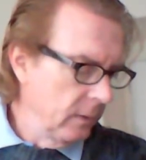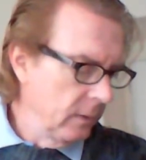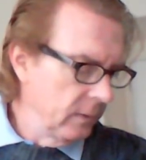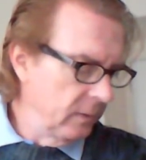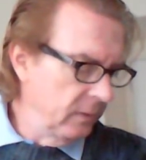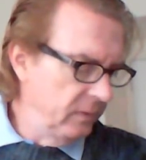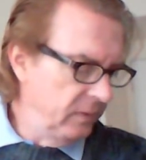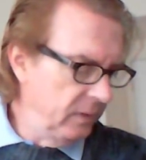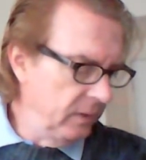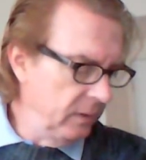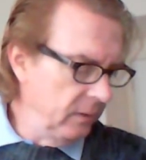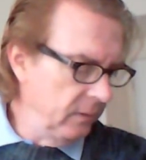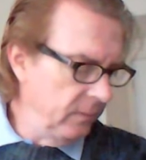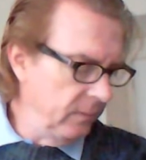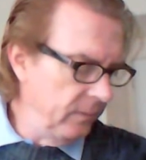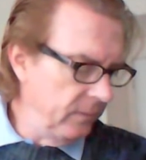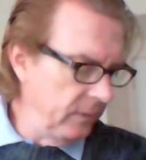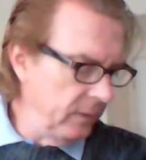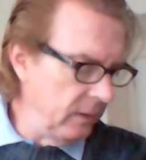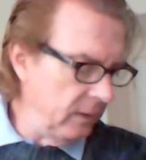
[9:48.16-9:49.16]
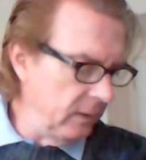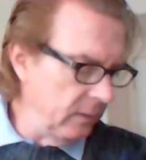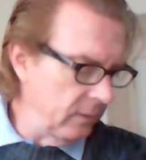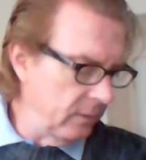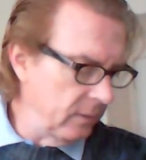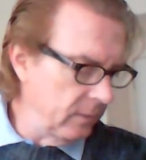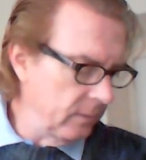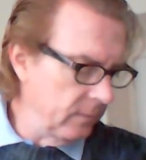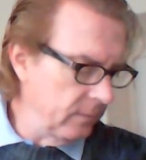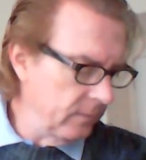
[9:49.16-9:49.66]
The sea of
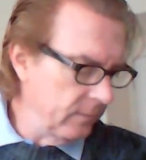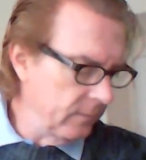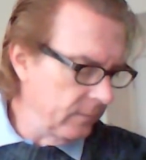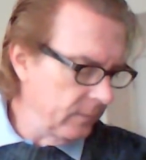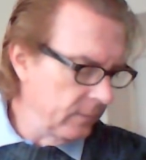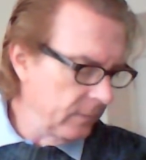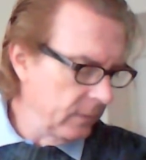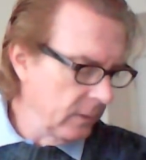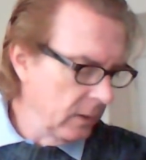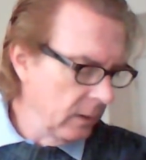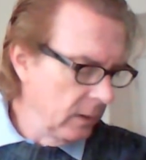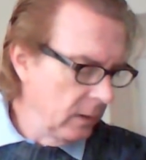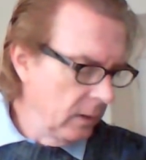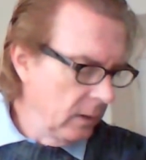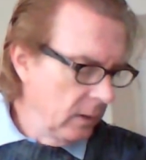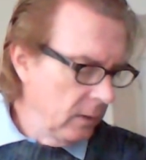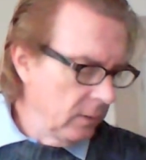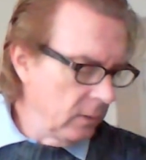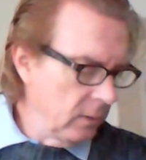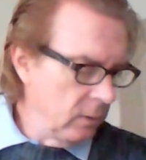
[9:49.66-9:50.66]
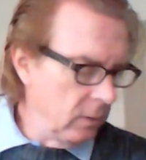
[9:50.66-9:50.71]
faith. The